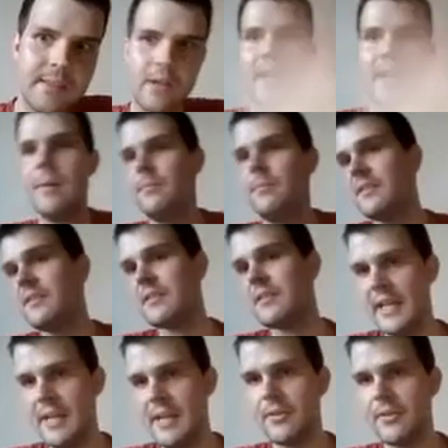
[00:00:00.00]
Tower Hamlets, the
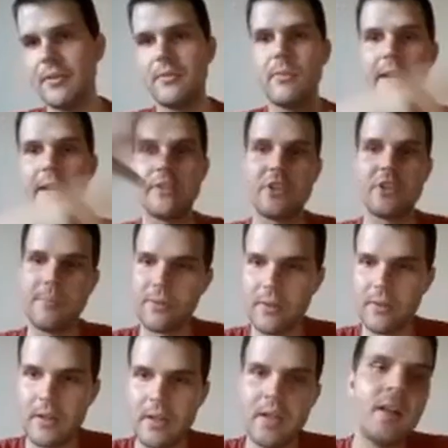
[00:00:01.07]
neighborhood,
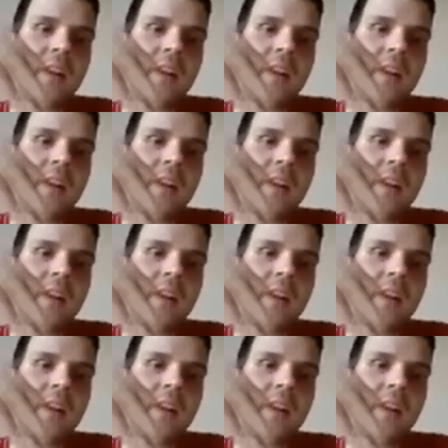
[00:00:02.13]
Whitechapel